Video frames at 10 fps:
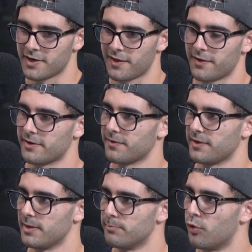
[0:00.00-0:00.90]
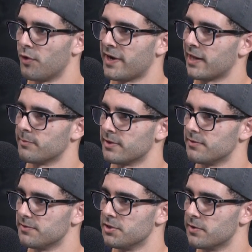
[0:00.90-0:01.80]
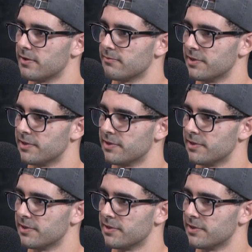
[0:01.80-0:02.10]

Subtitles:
another important element to it.